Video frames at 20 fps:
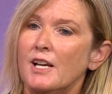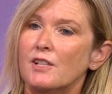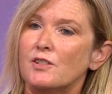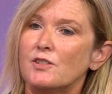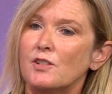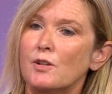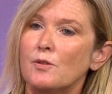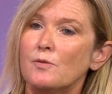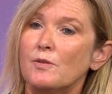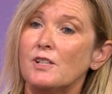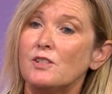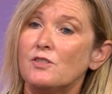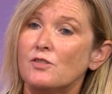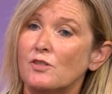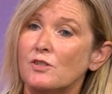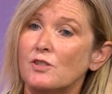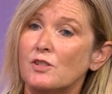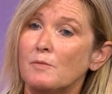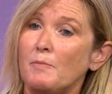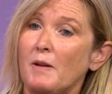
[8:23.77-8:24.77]
So it's
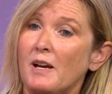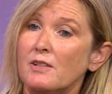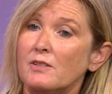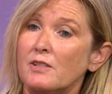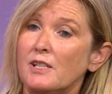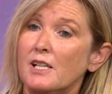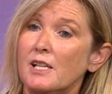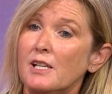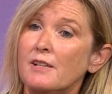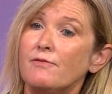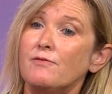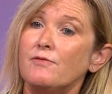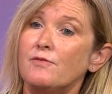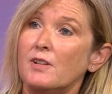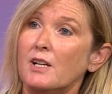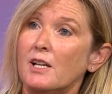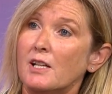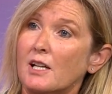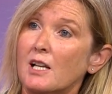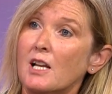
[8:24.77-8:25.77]
just about if
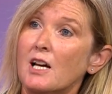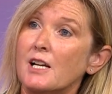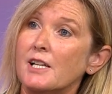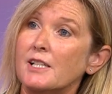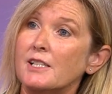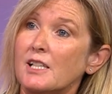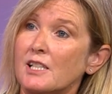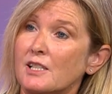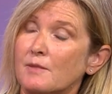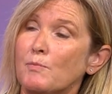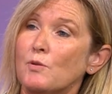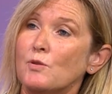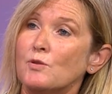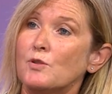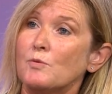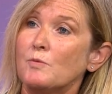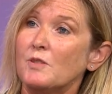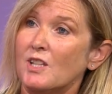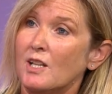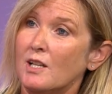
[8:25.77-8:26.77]
a client has
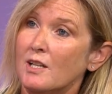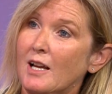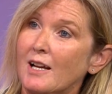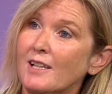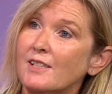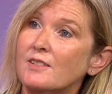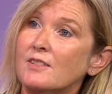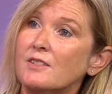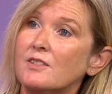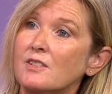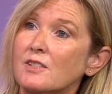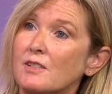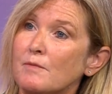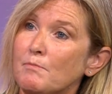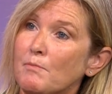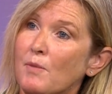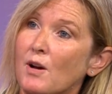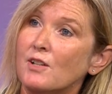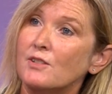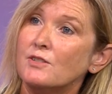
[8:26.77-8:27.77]
booked with a licensed
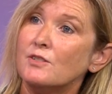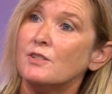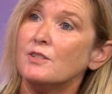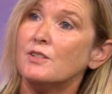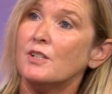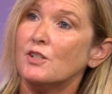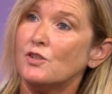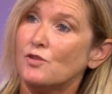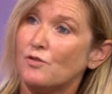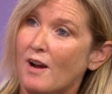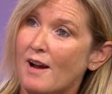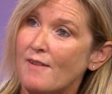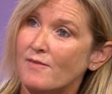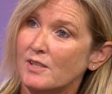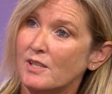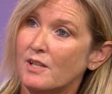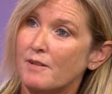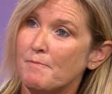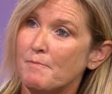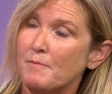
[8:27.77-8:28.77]
and bonded travel
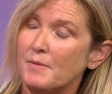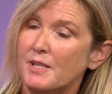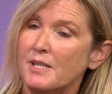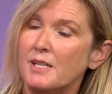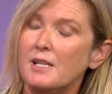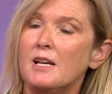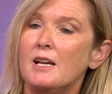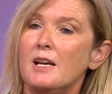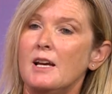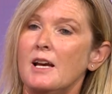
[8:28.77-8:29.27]
company,